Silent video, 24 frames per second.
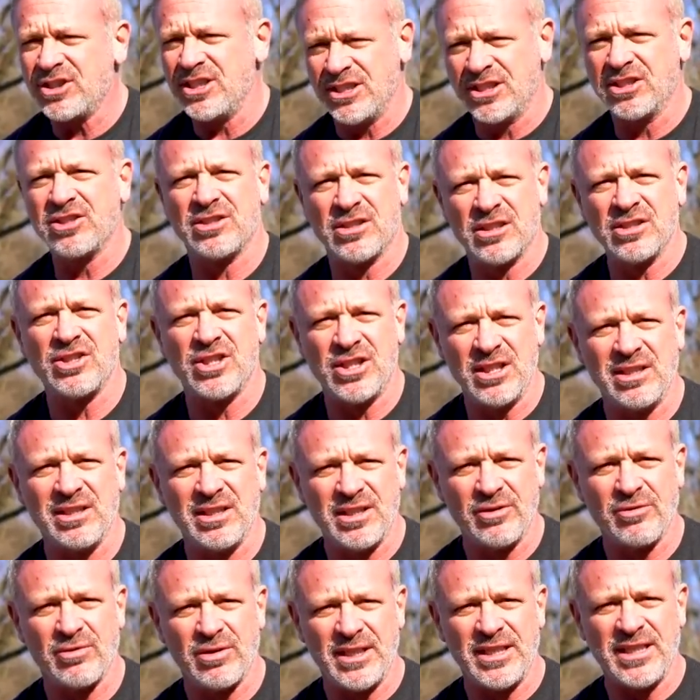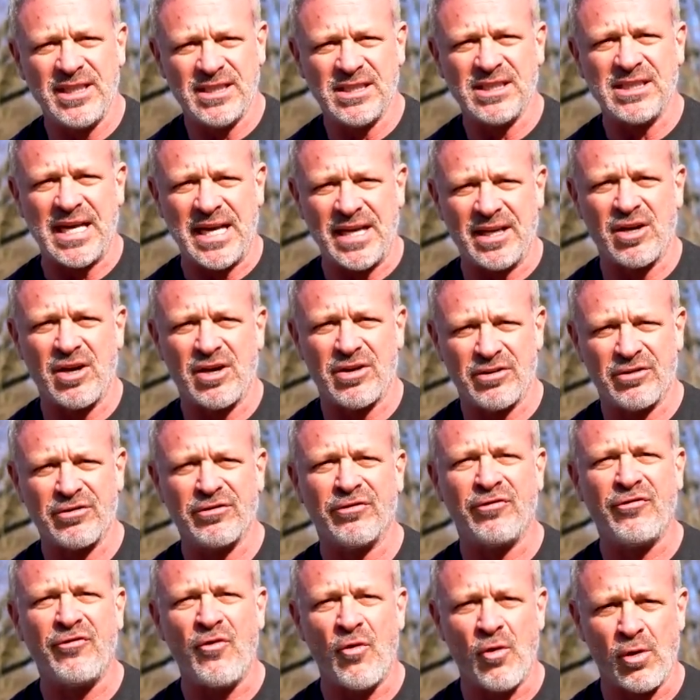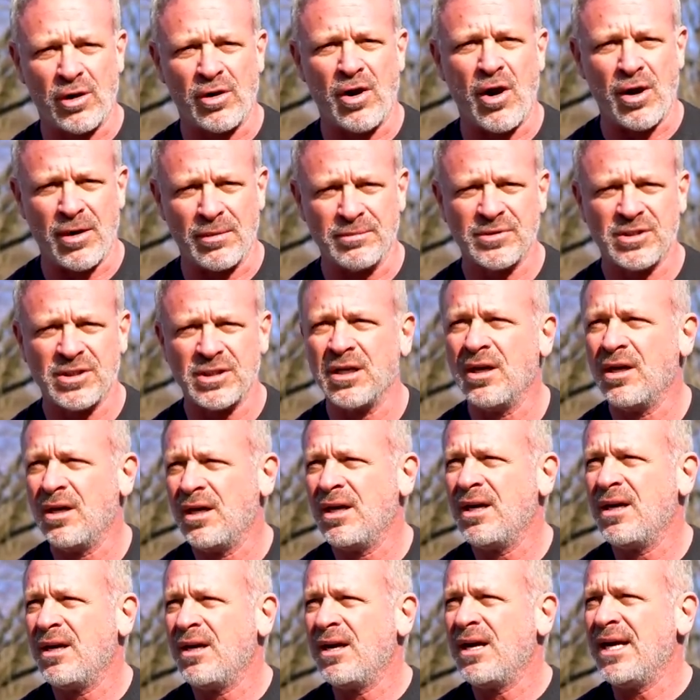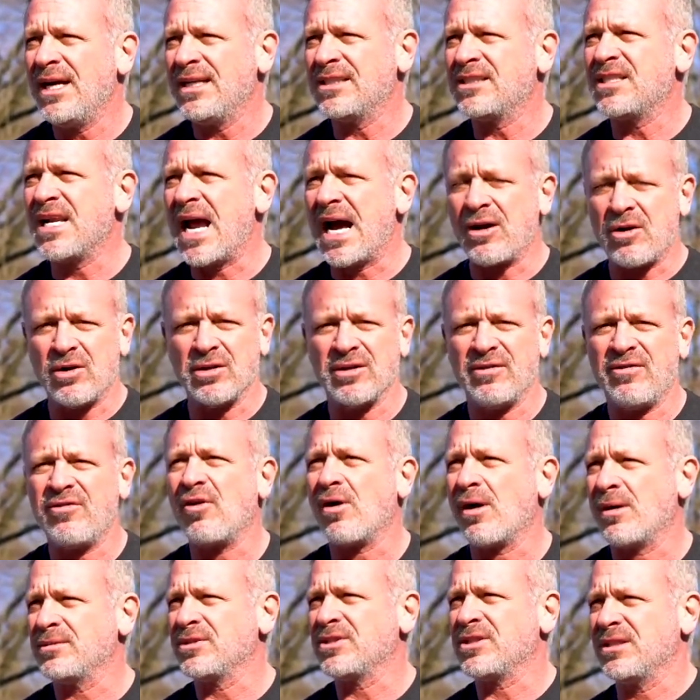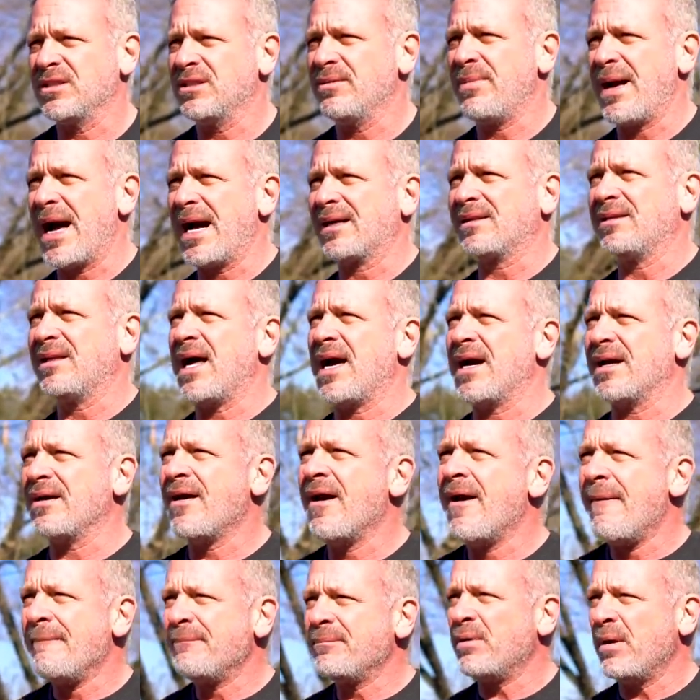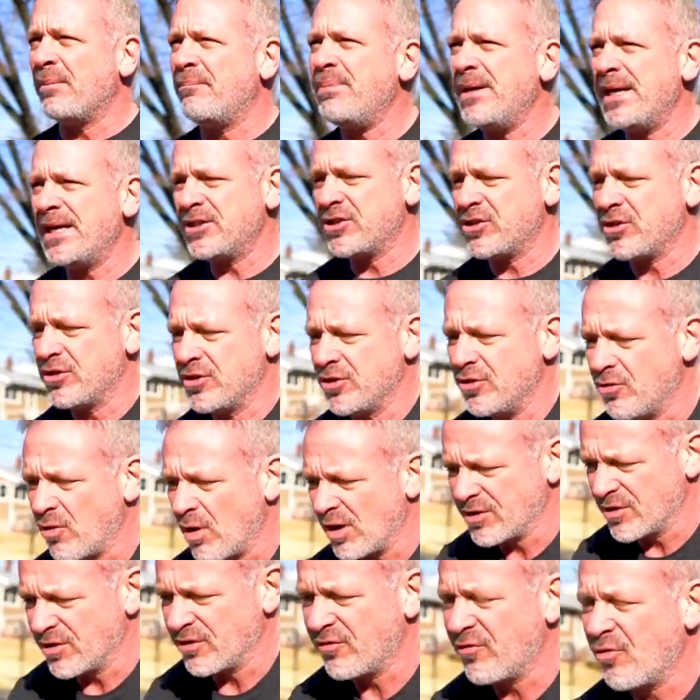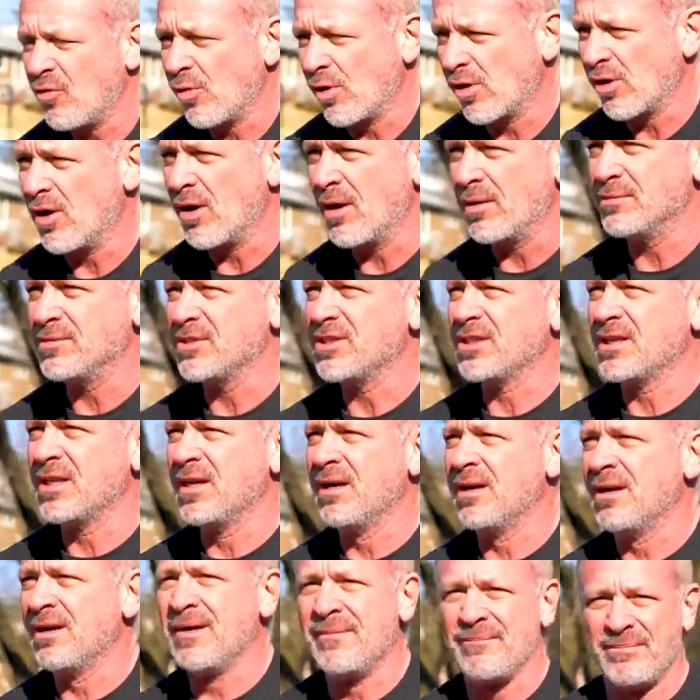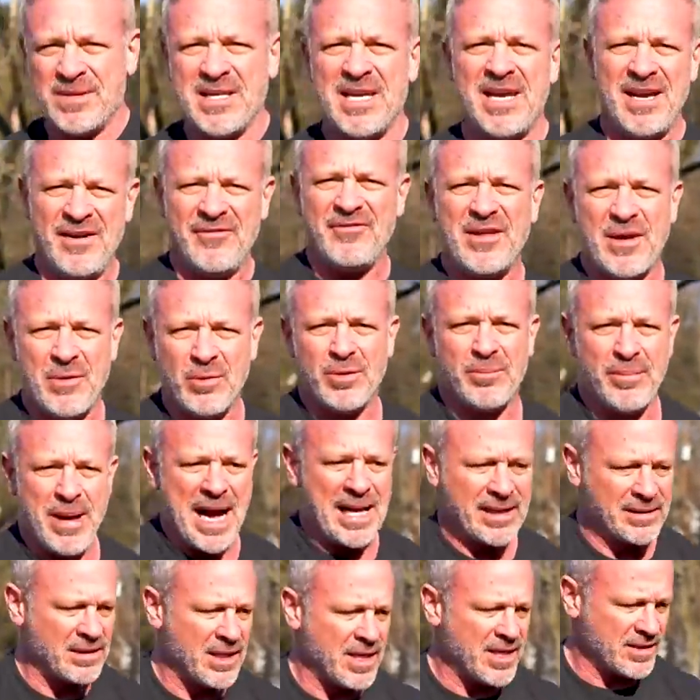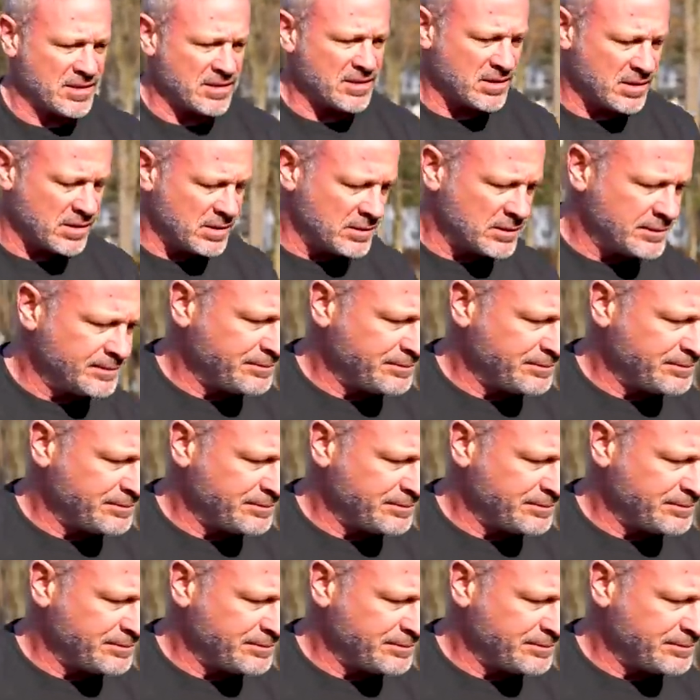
she literally is standing on her forearms. It's not called the forearms on the back leg, but picture you on your forearms if they were back legs.